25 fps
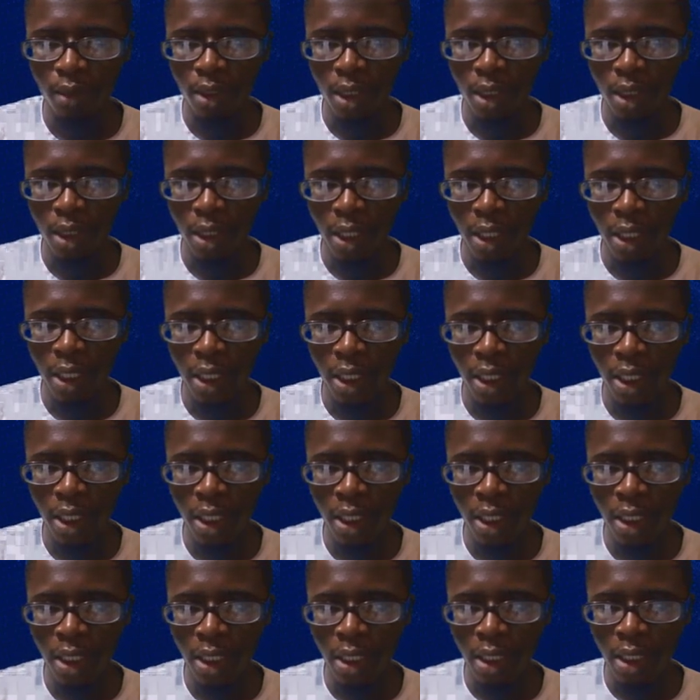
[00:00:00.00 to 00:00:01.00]
And
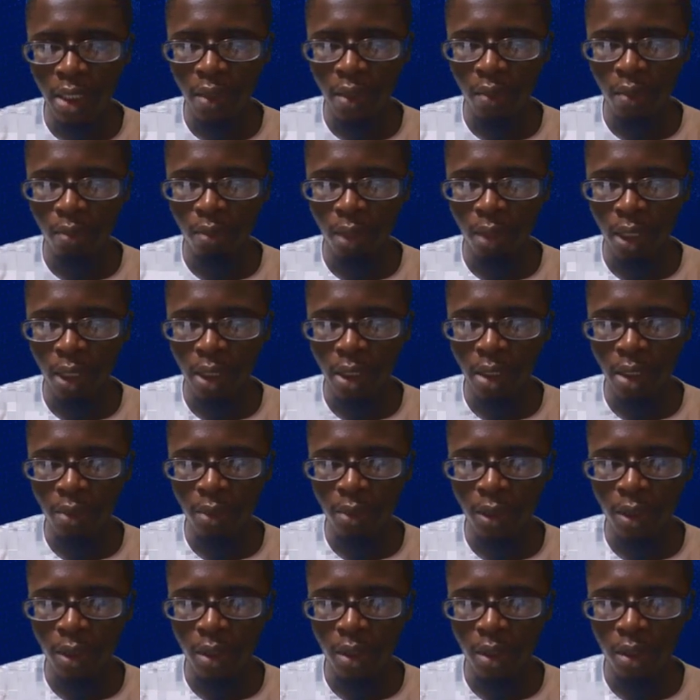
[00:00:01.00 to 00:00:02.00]
here, by the time
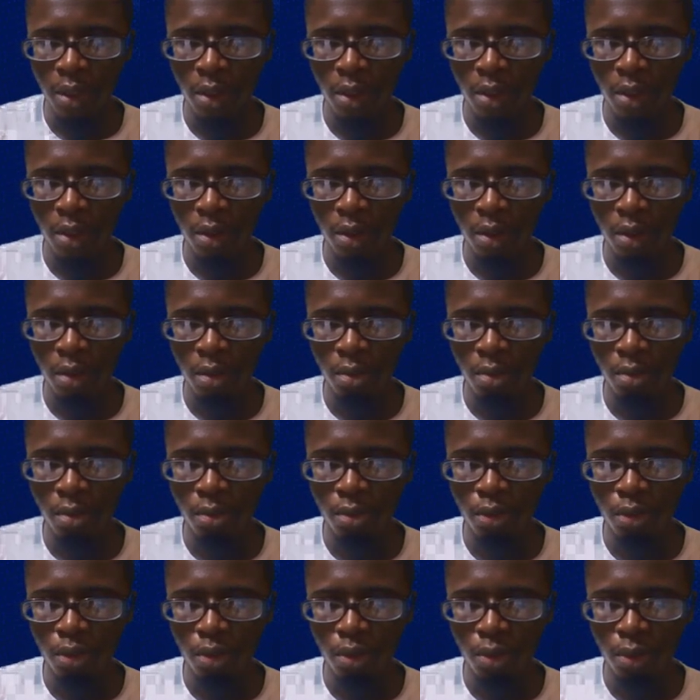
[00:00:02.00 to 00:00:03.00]
you say
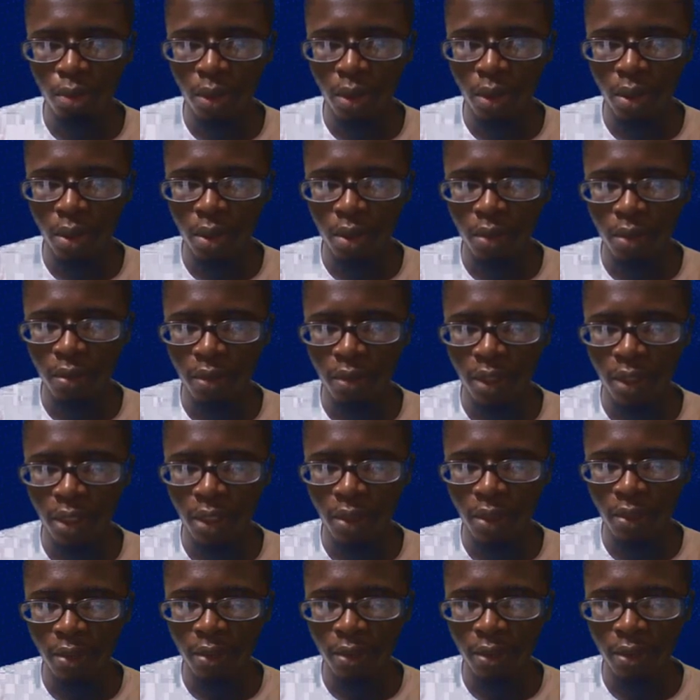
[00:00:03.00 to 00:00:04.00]

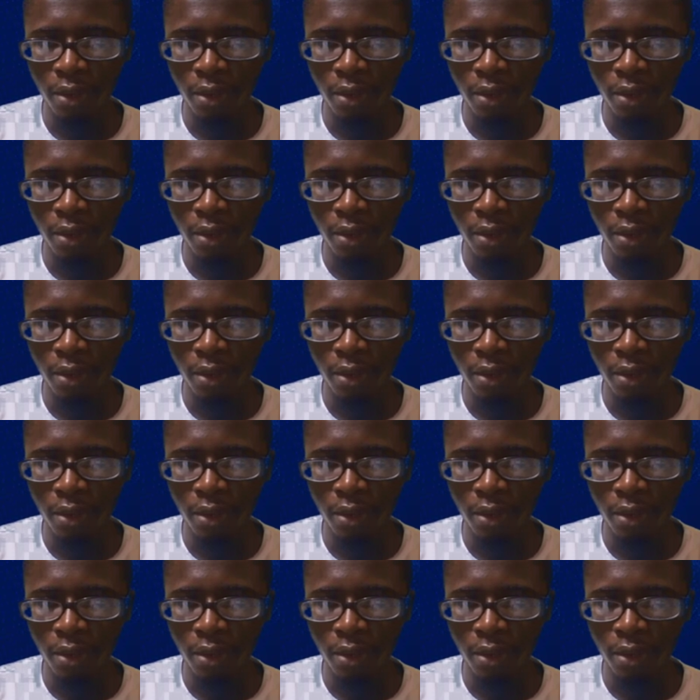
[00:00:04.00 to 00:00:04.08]
2.05,